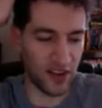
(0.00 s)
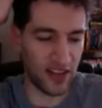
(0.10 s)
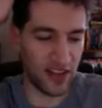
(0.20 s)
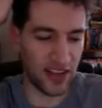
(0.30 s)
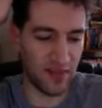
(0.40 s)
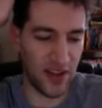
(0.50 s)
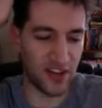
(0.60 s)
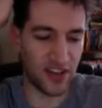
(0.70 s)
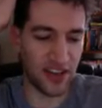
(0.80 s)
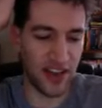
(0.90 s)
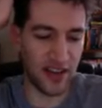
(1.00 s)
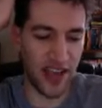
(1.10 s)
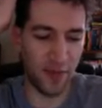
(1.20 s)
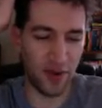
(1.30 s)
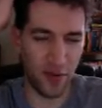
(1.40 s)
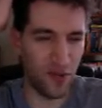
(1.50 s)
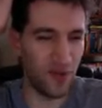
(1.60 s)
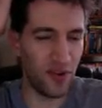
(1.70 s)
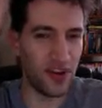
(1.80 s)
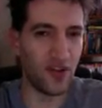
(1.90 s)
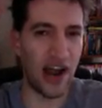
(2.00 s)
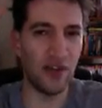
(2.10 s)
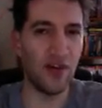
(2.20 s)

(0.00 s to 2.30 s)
And they mentioned that we don't really know how